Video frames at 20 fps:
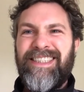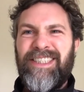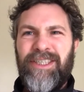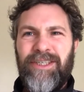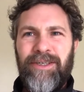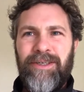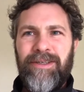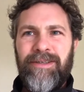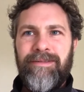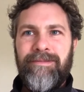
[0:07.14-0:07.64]

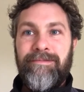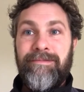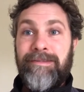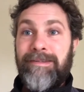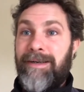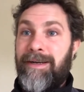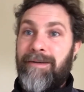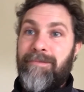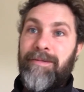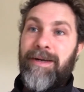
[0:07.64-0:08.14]
Do
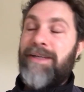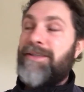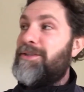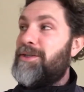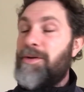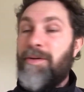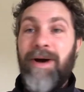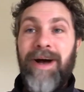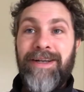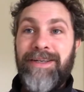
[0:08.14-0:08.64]
you
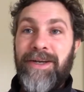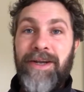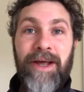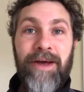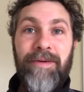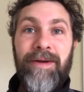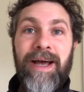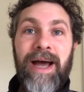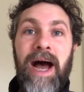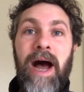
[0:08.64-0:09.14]
know what? I don't
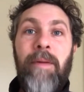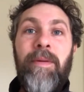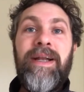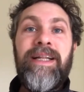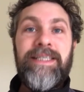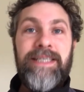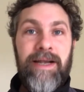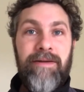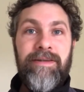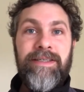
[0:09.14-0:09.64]
know. I'm in a
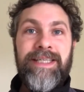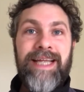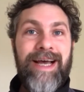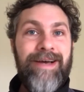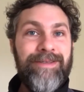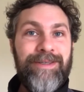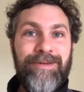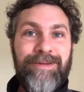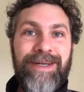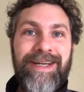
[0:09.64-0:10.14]
terraced
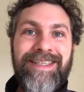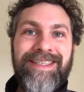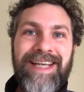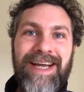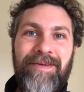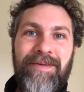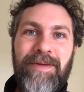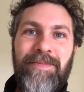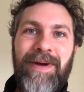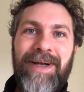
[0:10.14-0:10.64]
house. I was going to say how
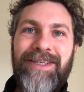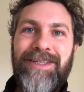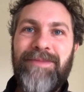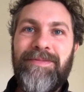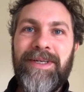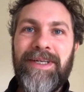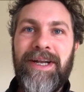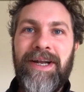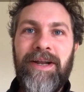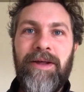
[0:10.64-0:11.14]
many bedrooms.
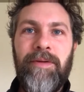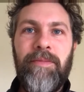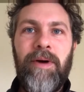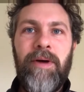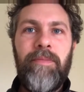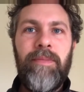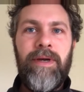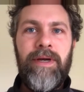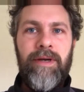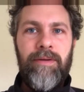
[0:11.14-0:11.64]
I don't know.
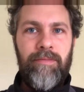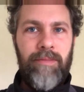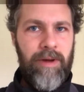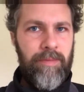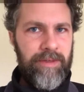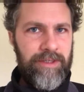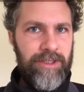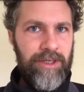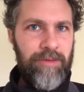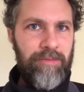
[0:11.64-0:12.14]
Might
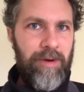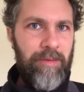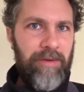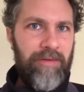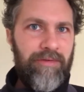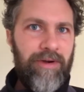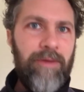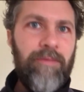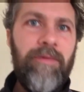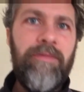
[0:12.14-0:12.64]
be two, might be
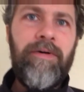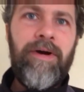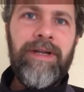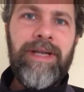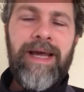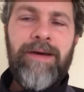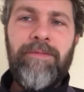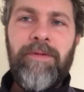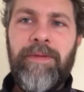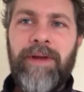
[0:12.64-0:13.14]
three. We'll find
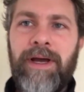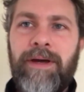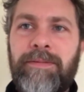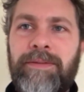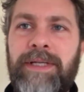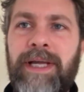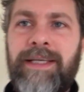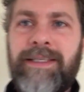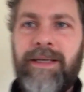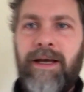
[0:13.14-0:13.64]
out when we go upstairs.